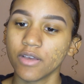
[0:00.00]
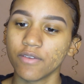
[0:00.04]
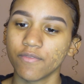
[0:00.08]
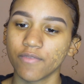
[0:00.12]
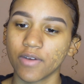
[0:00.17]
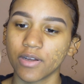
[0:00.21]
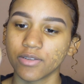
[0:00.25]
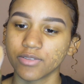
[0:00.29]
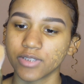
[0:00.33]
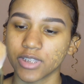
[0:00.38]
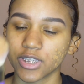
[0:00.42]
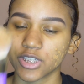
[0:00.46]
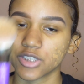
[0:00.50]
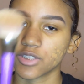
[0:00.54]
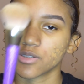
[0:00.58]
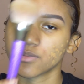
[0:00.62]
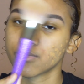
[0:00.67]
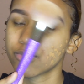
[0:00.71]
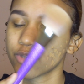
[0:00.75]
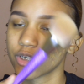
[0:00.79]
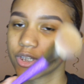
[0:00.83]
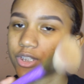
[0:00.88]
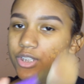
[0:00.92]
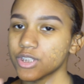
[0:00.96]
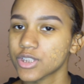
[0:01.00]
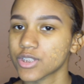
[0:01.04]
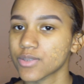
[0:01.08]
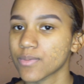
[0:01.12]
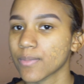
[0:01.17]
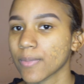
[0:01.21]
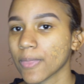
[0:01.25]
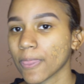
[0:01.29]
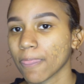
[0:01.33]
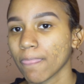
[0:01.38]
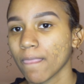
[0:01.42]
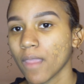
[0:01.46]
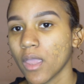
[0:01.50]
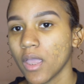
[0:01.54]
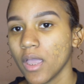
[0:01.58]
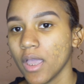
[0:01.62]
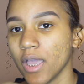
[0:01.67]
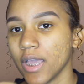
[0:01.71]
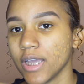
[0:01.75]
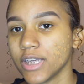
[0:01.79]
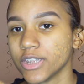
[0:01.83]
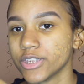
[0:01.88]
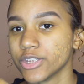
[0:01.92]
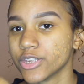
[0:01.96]
foundation brush
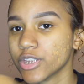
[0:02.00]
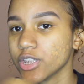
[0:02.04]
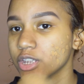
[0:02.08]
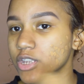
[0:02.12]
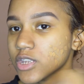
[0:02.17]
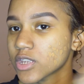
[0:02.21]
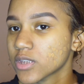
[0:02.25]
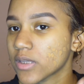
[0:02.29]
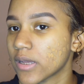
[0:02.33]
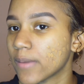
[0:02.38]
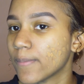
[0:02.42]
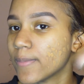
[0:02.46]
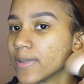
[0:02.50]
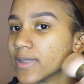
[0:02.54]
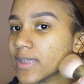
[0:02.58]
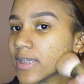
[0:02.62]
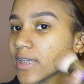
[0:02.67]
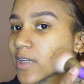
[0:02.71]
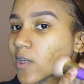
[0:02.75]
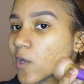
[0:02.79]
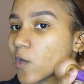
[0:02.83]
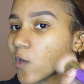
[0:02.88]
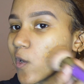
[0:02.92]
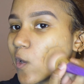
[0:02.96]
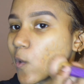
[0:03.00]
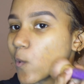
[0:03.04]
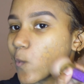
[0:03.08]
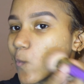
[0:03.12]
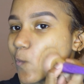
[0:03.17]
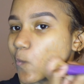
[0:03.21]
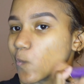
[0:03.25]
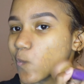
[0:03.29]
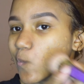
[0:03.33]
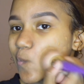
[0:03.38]
and just blending it all out.